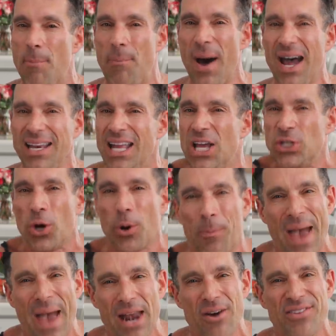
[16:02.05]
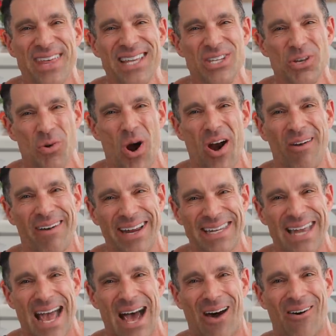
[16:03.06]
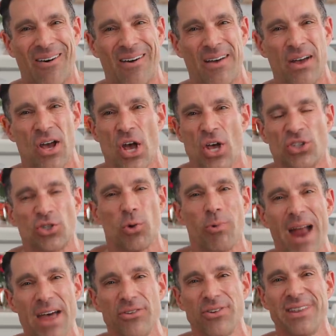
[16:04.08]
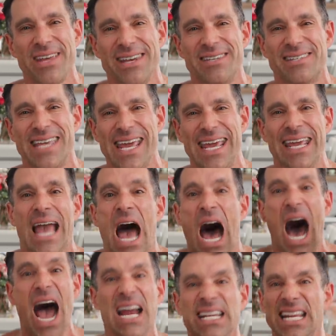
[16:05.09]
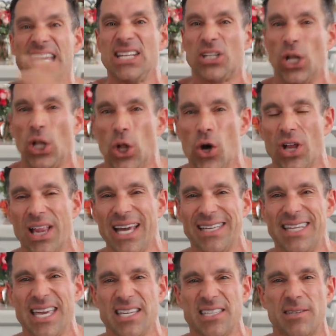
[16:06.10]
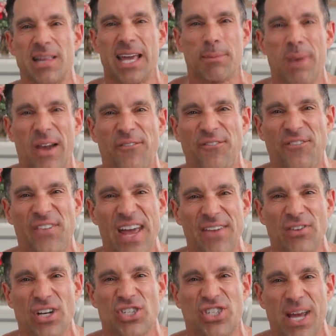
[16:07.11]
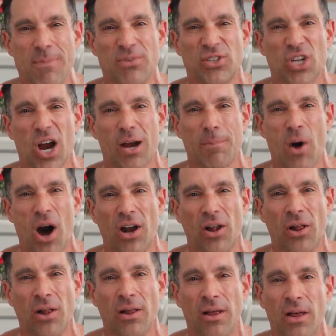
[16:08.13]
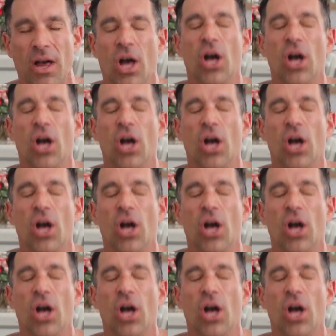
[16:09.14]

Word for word: But better than you are right now. So rather than saying, I need to look like this, like my favorite Gymshark model,